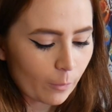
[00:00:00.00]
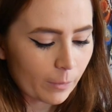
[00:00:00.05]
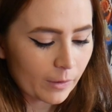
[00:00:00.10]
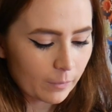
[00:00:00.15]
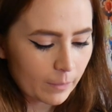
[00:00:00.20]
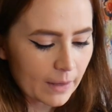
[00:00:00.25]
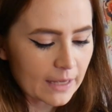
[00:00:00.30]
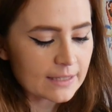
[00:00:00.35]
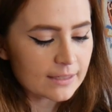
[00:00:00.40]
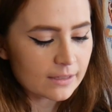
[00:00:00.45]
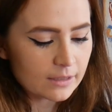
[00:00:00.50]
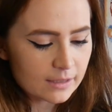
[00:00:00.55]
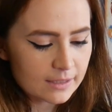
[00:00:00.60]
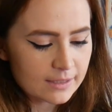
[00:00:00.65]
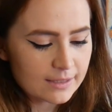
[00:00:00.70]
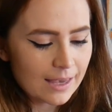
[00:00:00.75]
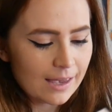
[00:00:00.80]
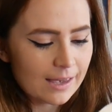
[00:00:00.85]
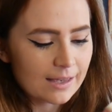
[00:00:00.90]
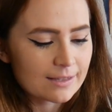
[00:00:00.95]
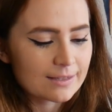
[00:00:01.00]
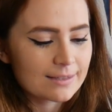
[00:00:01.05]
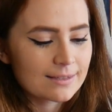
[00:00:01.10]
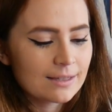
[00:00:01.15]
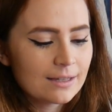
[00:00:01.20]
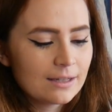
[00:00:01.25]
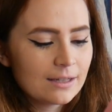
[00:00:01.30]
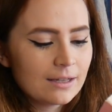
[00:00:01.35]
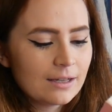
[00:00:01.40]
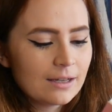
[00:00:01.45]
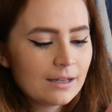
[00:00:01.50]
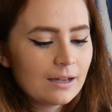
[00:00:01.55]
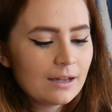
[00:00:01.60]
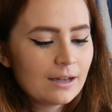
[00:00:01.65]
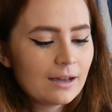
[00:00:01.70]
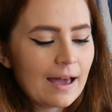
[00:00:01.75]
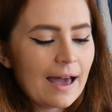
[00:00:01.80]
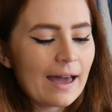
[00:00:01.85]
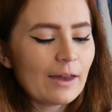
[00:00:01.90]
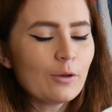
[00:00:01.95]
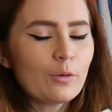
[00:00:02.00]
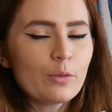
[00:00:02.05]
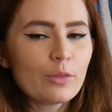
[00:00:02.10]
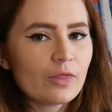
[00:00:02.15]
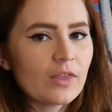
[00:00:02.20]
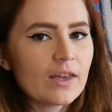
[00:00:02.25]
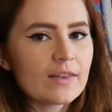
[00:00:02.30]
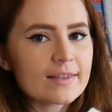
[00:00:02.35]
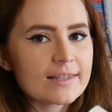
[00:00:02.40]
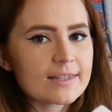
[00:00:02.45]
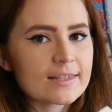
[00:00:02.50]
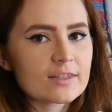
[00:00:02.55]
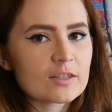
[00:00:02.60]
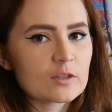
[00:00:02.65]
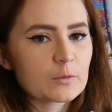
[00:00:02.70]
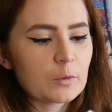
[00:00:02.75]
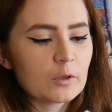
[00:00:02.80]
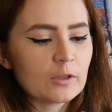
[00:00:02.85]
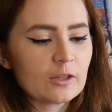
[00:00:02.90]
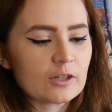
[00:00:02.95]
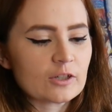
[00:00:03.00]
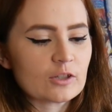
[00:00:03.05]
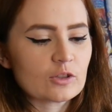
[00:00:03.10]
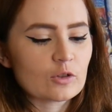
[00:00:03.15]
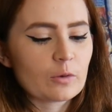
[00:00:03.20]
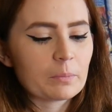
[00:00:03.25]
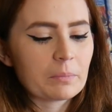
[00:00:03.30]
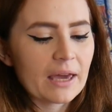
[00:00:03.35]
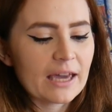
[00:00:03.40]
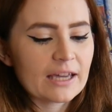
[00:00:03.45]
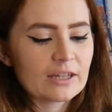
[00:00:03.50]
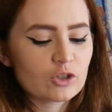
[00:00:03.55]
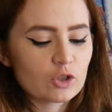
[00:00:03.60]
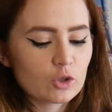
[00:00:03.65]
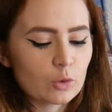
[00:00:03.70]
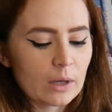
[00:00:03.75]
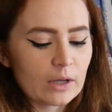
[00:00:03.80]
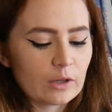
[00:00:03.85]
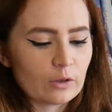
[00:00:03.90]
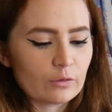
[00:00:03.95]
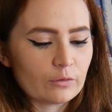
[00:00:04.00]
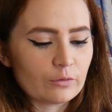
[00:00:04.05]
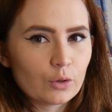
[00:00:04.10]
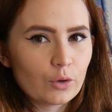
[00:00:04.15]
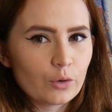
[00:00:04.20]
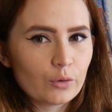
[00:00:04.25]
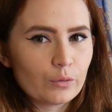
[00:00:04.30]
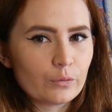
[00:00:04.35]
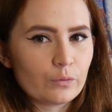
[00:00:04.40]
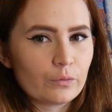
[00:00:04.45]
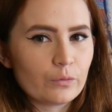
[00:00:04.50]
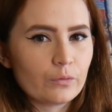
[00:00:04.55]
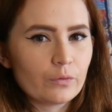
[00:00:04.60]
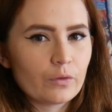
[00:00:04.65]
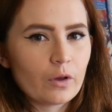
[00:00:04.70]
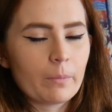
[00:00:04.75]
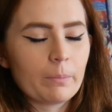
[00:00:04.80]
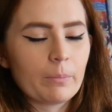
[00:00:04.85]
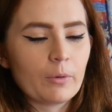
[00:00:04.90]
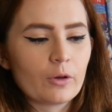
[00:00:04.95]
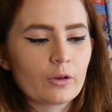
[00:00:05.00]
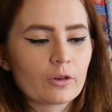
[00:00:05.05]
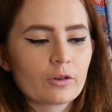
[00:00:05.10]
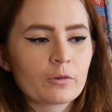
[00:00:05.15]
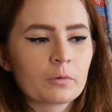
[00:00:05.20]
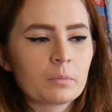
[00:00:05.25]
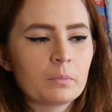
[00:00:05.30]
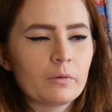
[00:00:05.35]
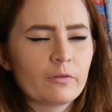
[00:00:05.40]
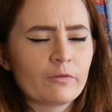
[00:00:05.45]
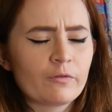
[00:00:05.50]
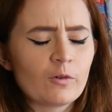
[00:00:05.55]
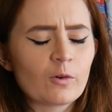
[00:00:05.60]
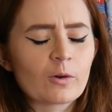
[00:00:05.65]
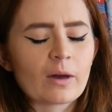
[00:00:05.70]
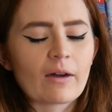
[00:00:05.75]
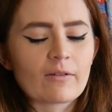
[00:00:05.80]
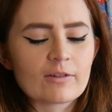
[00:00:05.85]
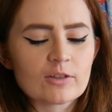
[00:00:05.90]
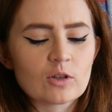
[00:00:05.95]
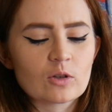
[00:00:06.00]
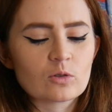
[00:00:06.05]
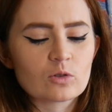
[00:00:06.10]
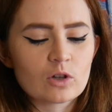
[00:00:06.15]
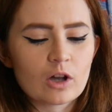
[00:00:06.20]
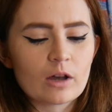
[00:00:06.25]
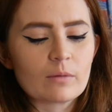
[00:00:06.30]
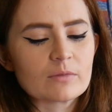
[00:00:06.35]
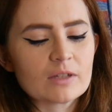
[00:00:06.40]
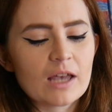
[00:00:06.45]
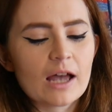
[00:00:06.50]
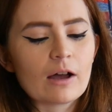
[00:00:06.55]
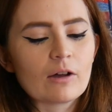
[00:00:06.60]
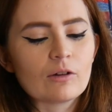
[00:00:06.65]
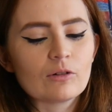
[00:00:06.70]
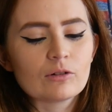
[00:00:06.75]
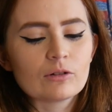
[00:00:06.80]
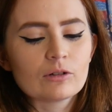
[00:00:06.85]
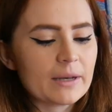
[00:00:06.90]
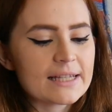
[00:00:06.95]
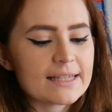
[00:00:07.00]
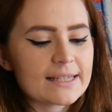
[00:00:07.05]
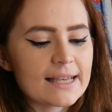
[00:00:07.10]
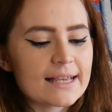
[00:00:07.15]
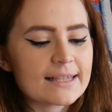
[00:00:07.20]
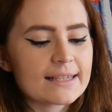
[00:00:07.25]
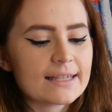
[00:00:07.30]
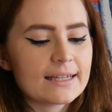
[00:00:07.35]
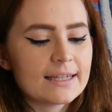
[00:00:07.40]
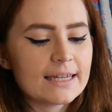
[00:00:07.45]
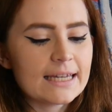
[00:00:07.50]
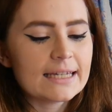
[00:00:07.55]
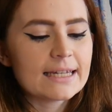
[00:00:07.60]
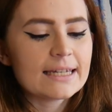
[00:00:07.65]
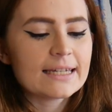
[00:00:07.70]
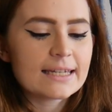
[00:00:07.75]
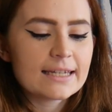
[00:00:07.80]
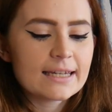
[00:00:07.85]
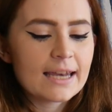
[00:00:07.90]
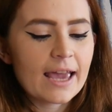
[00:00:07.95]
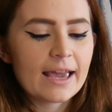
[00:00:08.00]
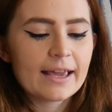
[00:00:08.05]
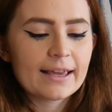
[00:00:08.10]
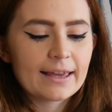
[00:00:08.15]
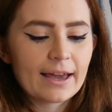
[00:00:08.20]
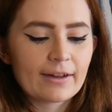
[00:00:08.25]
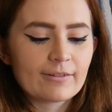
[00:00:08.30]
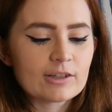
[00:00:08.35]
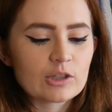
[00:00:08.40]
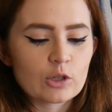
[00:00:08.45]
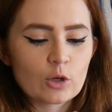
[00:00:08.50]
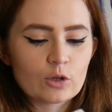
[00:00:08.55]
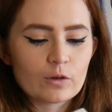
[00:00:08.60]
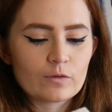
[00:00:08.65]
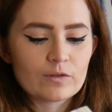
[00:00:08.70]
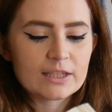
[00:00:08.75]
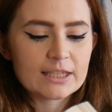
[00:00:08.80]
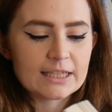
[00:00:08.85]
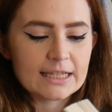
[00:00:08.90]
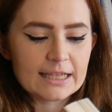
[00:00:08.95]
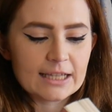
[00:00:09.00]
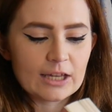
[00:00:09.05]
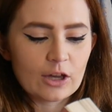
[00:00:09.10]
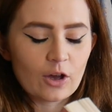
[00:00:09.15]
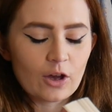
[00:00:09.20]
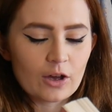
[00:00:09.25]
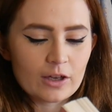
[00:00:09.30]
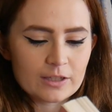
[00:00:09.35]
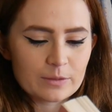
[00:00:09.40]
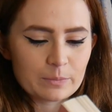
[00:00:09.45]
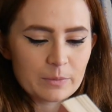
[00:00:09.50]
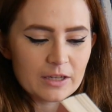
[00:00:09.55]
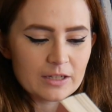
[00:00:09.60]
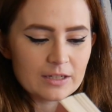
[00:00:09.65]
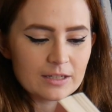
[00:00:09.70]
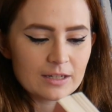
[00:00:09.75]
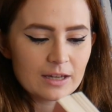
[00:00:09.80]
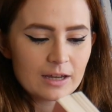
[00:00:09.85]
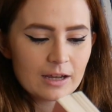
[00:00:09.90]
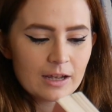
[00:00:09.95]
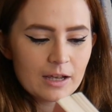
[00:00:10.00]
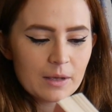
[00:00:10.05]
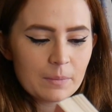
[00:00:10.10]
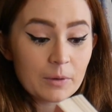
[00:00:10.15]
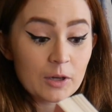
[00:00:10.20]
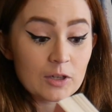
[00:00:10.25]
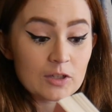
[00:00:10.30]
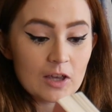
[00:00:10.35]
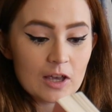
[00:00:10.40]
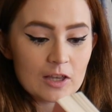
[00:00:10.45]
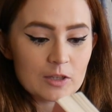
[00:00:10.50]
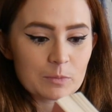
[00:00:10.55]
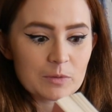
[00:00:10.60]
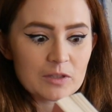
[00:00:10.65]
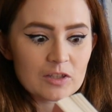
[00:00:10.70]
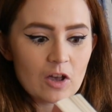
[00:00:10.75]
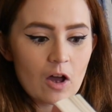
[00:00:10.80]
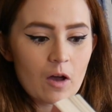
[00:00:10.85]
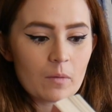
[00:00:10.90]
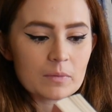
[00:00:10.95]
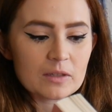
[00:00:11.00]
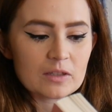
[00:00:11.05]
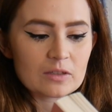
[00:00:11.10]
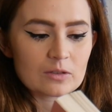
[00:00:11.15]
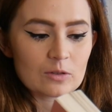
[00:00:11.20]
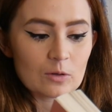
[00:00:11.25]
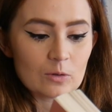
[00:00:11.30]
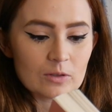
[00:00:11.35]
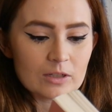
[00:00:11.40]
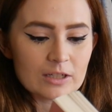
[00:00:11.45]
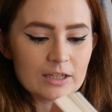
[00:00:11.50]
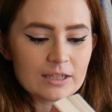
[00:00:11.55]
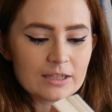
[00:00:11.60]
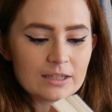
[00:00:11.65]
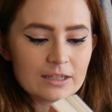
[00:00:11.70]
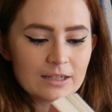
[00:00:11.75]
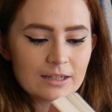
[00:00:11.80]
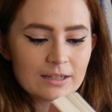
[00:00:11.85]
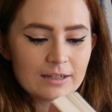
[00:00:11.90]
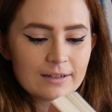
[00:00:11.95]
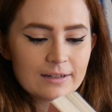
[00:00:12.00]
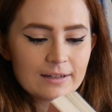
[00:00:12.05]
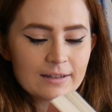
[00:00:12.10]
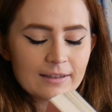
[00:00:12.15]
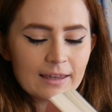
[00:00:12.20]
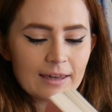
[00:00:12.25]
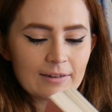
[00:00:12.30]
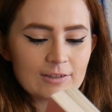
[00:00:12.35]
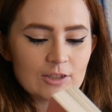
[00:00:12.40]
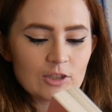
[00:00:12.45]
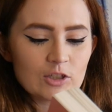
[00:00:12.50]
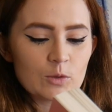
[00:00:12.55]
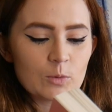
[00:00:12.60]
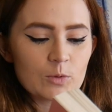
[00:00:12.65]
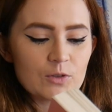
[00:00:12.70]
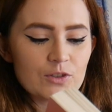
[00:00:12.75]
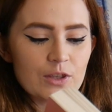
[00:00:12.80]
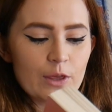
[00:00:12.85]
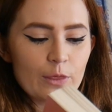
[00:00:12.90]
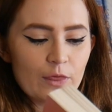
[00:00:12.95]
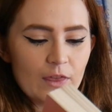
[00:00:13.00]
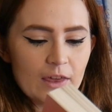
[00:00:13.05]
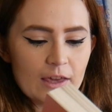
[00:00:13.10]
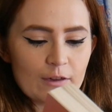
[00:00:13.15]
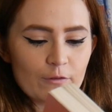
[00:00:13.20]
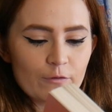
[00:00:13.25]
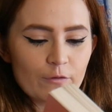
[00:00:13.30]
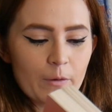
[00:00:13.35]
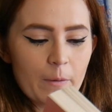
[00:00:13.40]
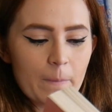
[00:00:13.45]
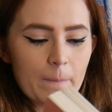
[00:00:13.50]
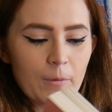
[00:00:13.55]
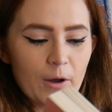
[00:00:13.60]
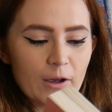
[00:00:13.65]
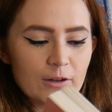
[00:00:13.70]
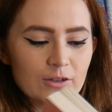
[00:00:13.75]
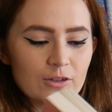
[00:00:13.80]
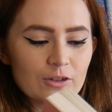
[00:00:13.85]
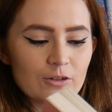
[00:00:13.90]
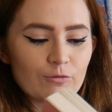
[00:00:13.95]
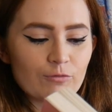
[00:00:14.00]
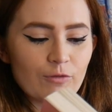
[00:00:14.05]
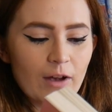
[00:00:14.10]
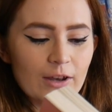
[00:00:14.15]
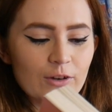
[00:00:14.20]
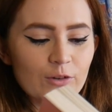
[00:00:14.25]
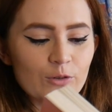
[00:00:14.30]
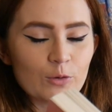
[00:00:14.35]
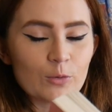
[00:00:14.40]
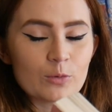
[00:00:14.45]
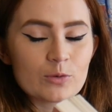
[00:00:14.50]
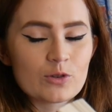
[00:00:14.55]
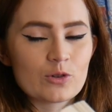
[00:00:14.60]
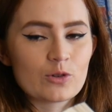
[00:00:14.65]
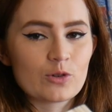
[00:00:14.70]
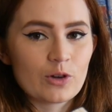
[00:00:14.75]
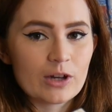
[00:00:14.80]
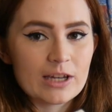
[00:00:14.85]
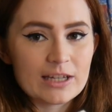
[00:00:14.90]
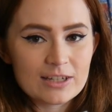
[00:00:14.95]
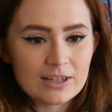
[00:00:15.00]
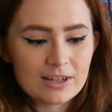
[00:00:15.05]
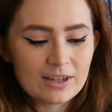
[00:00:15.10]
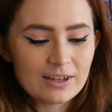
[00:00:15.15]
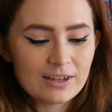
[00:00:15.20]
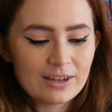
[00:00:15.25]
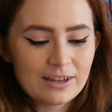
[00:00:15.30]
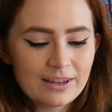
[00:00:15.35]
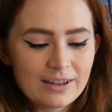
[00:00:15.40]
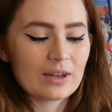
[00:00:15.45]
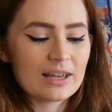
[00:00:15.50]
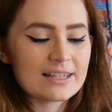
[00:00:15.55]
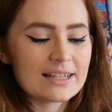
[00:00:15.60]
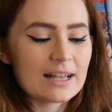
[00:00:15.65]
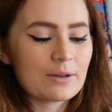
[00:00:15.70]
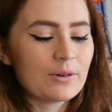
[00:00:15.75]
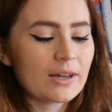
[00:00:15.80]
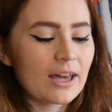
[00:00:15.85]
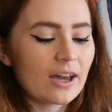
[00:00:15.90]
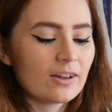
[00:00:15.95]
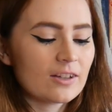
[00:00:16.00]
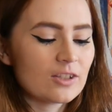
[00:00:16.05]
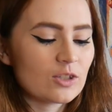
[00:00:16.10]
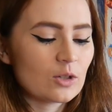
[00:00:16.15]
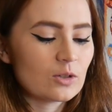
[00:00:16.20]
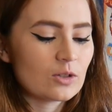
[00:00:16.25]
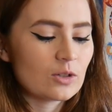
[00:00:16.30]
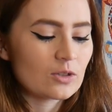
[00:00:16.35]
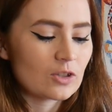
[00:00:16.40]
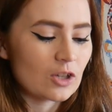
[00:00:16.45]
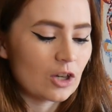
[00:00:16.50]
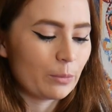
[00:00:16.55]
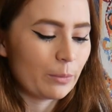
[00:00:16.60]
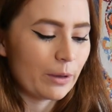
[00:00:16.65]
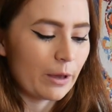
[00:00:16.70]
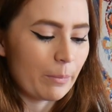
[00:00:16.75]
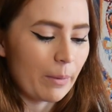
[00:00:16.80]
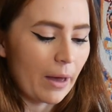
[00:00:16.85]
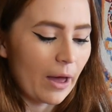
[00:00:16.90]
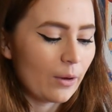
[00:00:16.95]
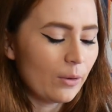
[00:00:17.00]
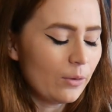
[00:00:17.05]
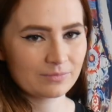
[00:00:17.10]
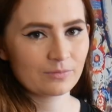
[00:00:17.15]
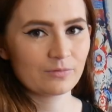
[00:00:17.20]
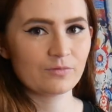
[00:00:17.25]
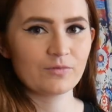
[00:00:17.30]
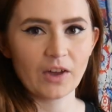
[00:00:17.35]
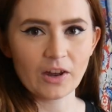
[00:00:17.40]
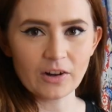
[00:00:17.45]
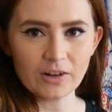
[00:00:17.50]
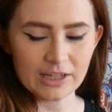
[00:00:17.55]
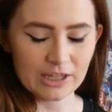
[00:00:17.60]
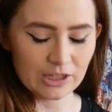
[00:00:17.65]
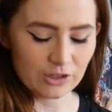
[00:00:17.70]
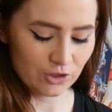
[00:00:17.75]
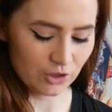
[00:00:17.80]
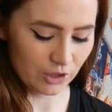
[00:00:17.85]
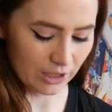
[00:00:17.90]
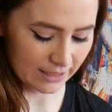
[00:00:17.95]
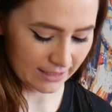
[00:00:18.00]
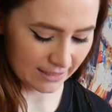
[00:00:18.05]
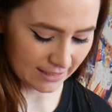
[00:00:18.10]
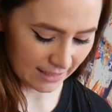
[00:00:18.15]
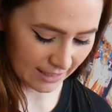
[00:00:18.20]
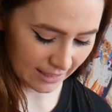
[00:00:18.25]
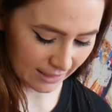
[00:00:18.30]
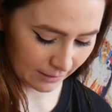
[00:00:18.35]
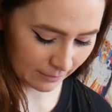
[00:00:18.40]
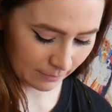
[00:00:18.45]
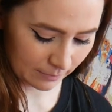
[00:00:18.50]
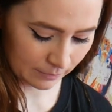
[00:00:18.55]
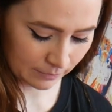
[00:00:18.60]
but it basically says, I don't think this is a spoiler because it's on page 12 of a book before Carrie Soto comes out. It says, Nina didn't hate Carrie Soto for stealing her husband because husbands can't be stolen. Carrie Soto wasn't a thief. Brandon Randall was a traitor. Is that what Carrie Soto is going to be about? Very interesting.